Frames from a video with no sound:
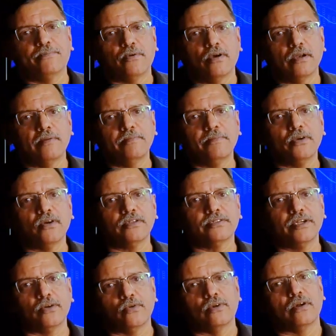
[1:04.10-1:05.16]
problem because
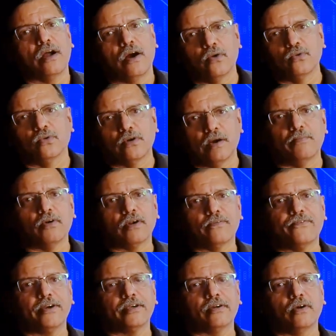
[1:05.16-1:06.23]
they don't know how to come out
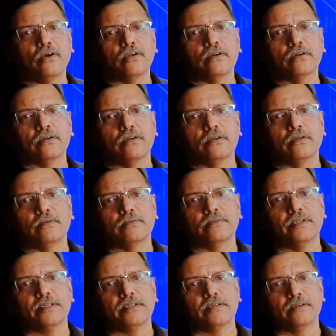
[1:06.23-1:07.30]
of it, or
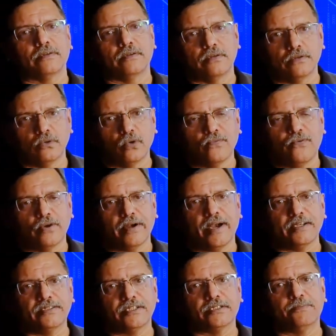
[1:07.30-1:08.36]
they look for
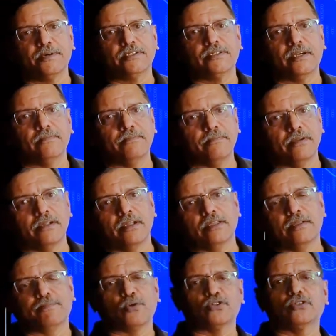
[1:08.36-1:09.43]
adjustments, and in
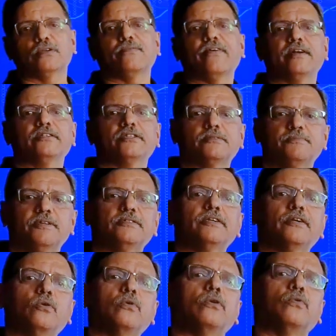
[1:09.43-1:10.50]
the process of adjustment
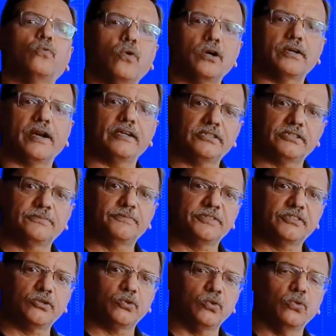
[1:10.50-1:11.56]
they don't know what
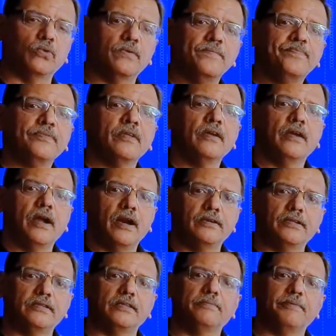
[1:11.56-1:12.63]
adjustments to do, and
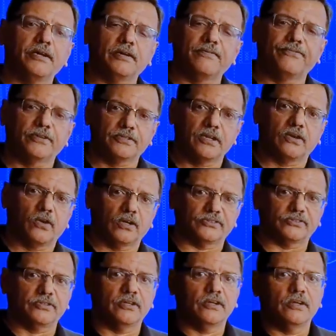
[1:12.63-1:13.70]
then they make a further
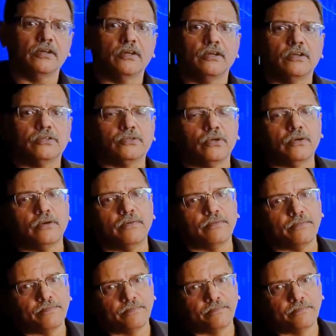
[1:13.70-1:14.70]
loss. So